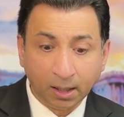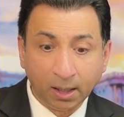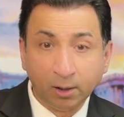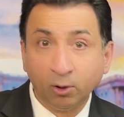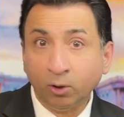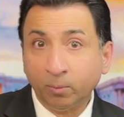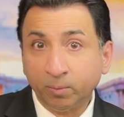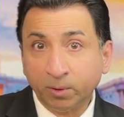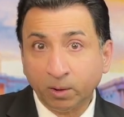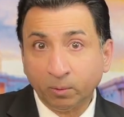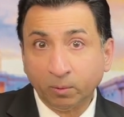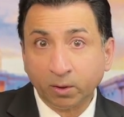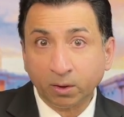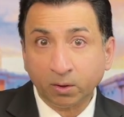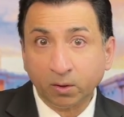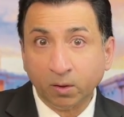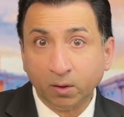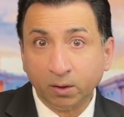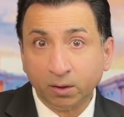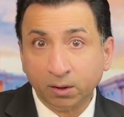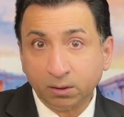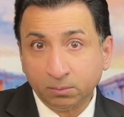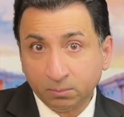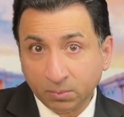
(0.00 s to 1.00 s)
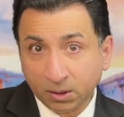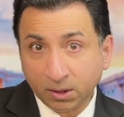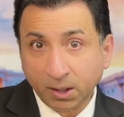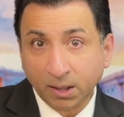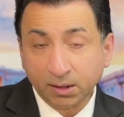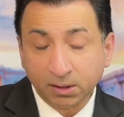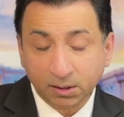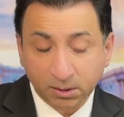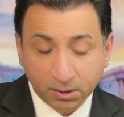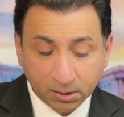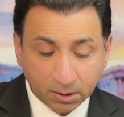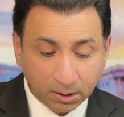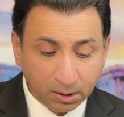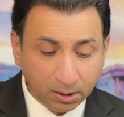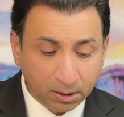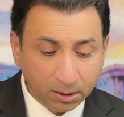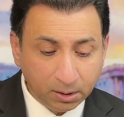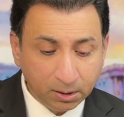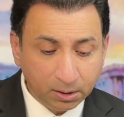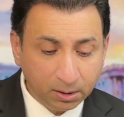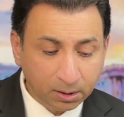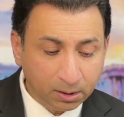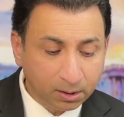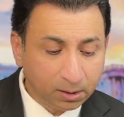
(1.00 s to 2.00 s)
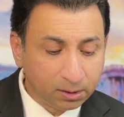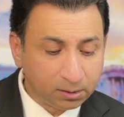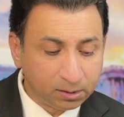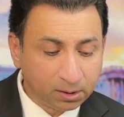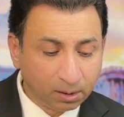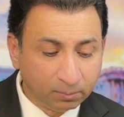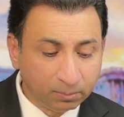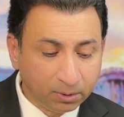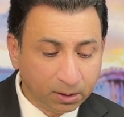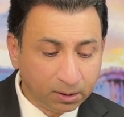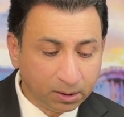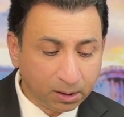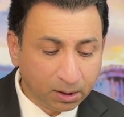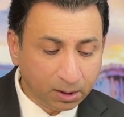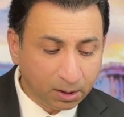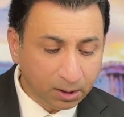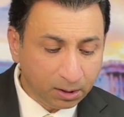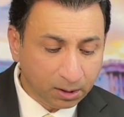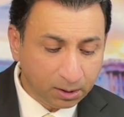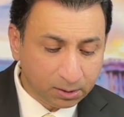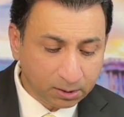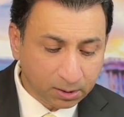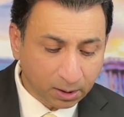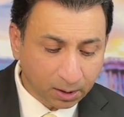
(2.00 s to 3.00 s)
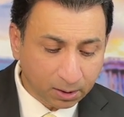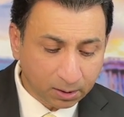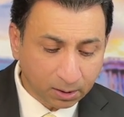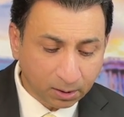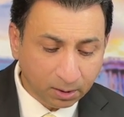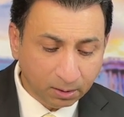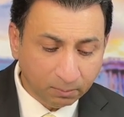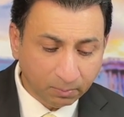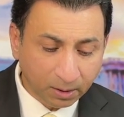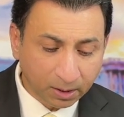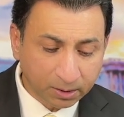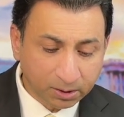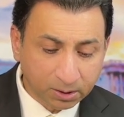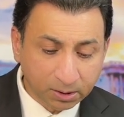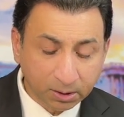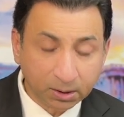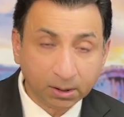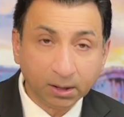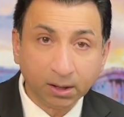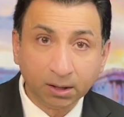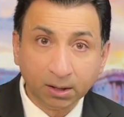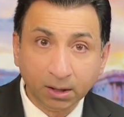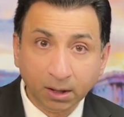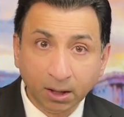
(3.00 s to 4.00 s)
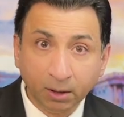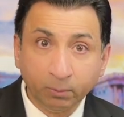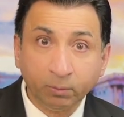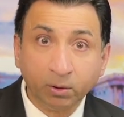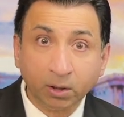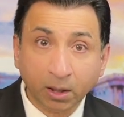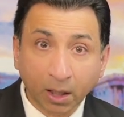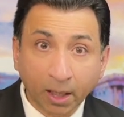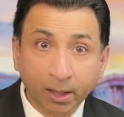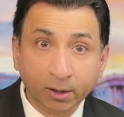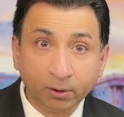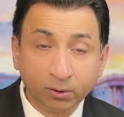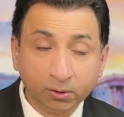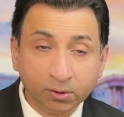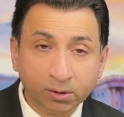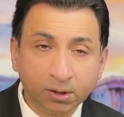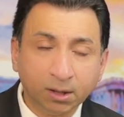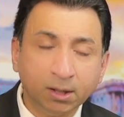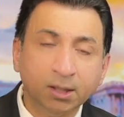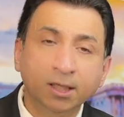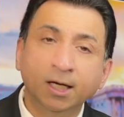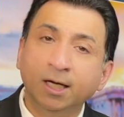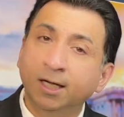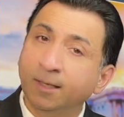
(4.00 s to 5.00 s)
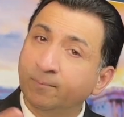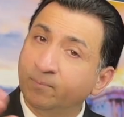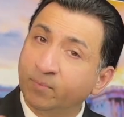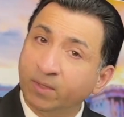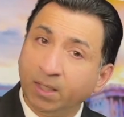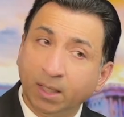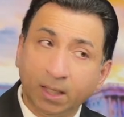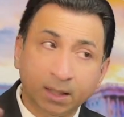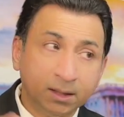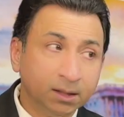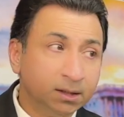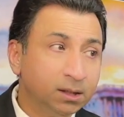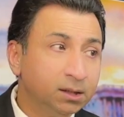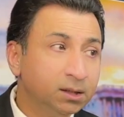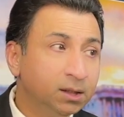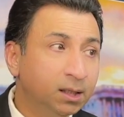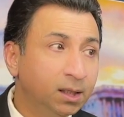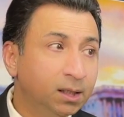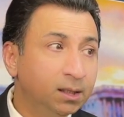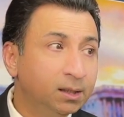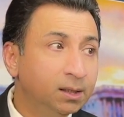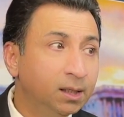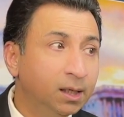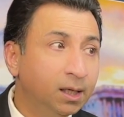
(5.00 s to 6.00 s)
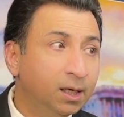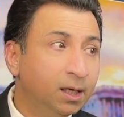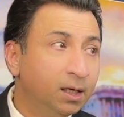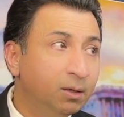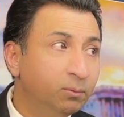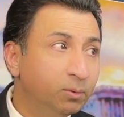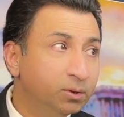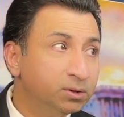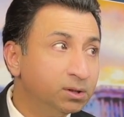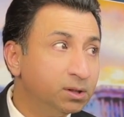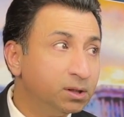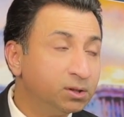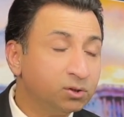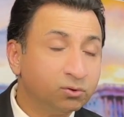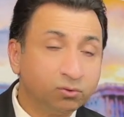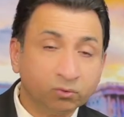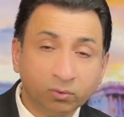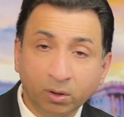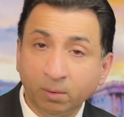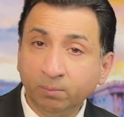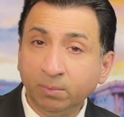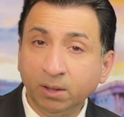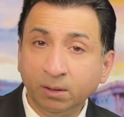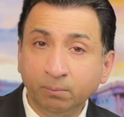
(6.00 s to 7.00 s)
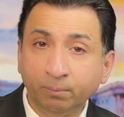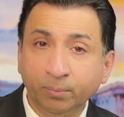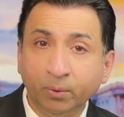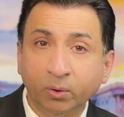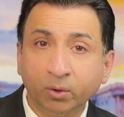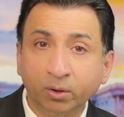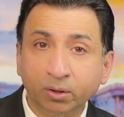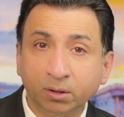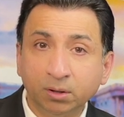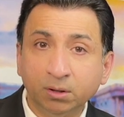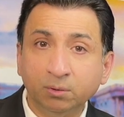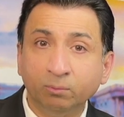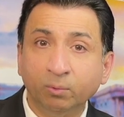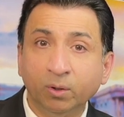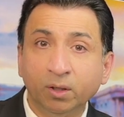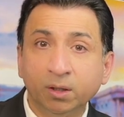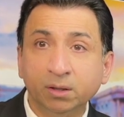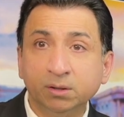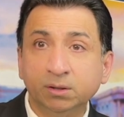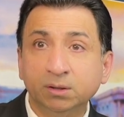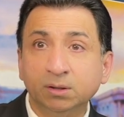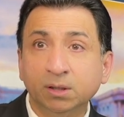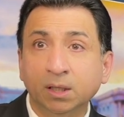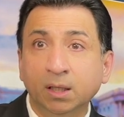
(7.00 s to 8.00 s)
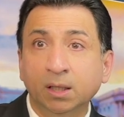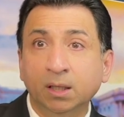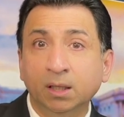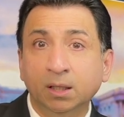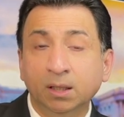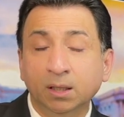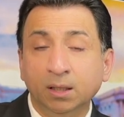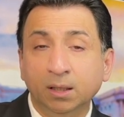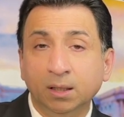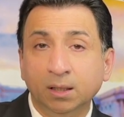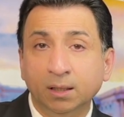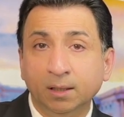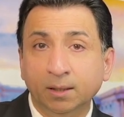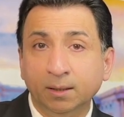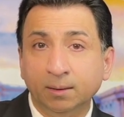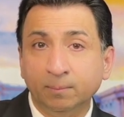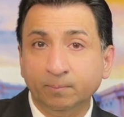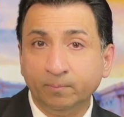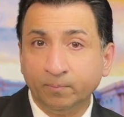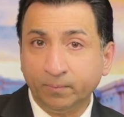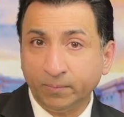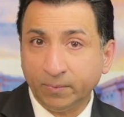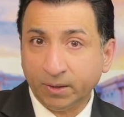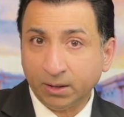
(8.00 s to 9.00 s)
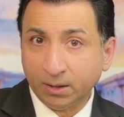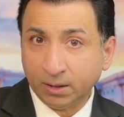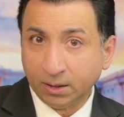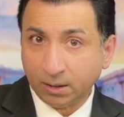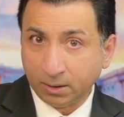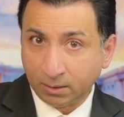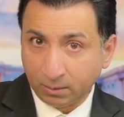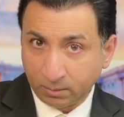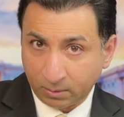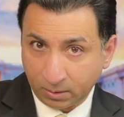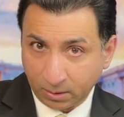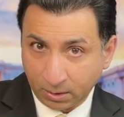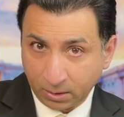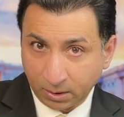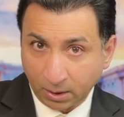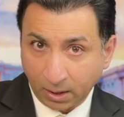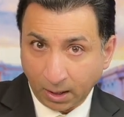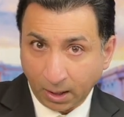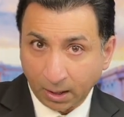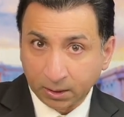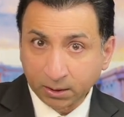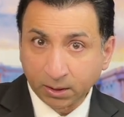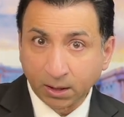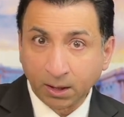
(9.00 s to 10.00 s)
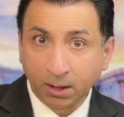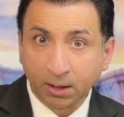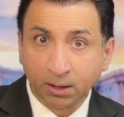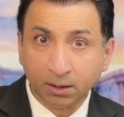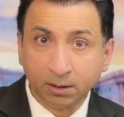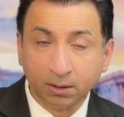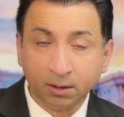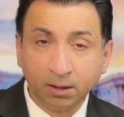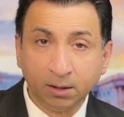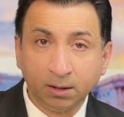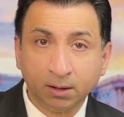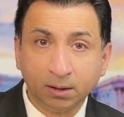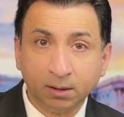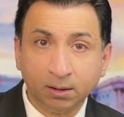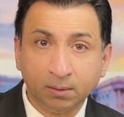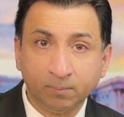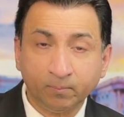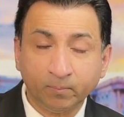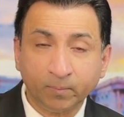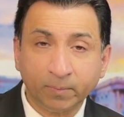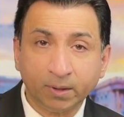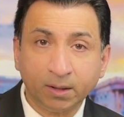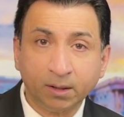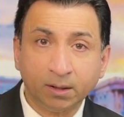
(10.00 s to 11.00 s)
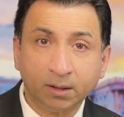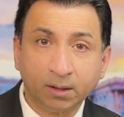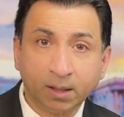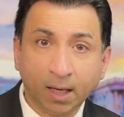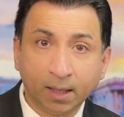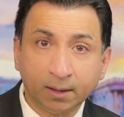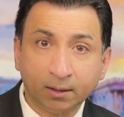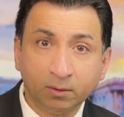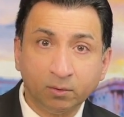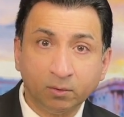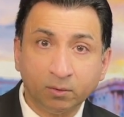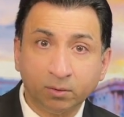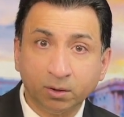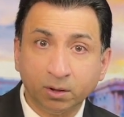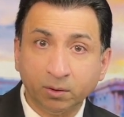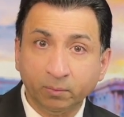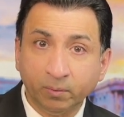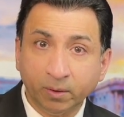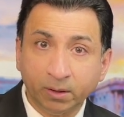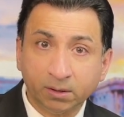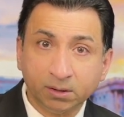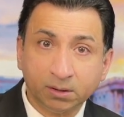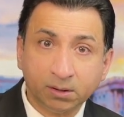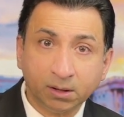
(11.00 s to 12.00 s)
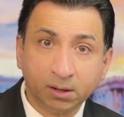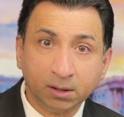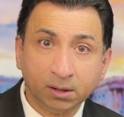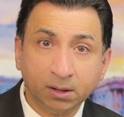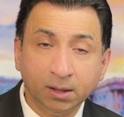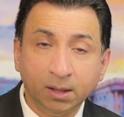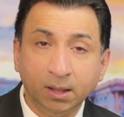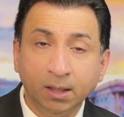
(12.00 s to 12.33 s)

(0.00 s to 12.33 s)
I hope they work on it. But that's something that he mentioned that he would like to see. Another thing was extremely important was in the healthcare category was